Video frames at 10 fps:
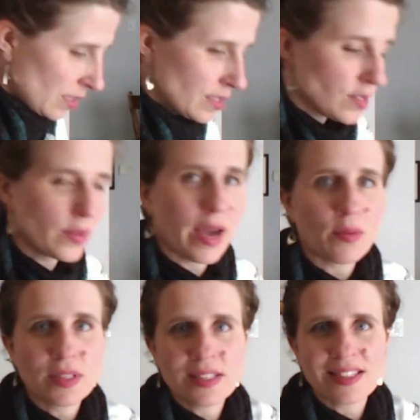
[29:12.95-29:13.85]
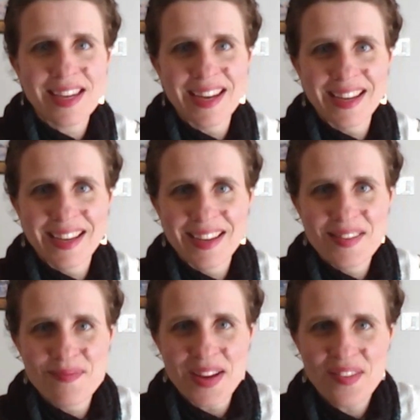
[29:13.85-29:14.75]
So that was like
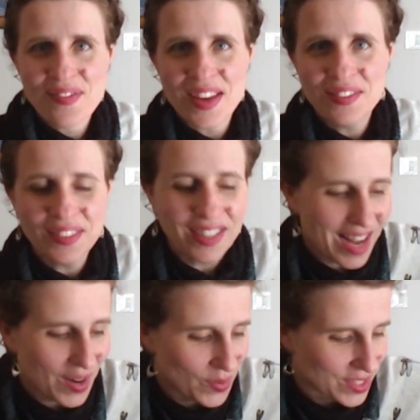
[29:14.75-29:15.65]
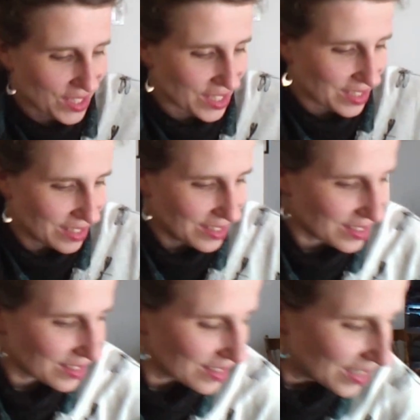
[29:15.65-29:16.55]
my favorite acquisition,
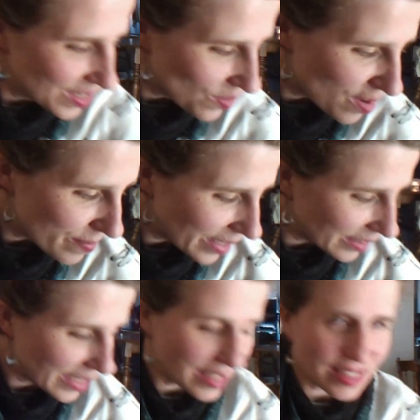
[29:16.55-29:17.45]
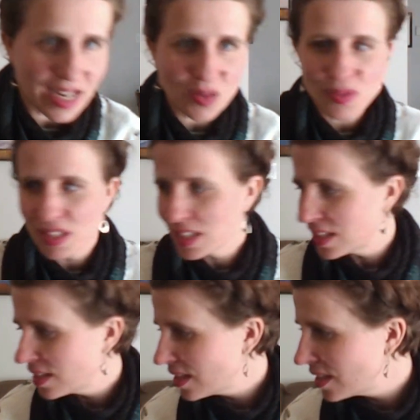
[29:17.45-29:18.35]
one of my latest
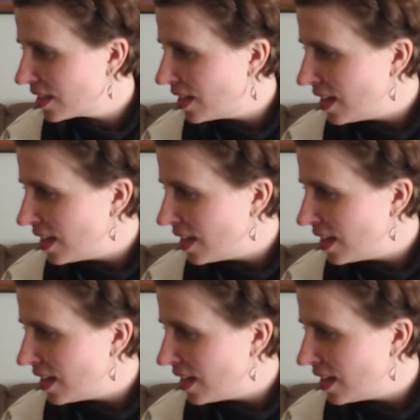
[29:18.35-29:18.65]
acquisitions.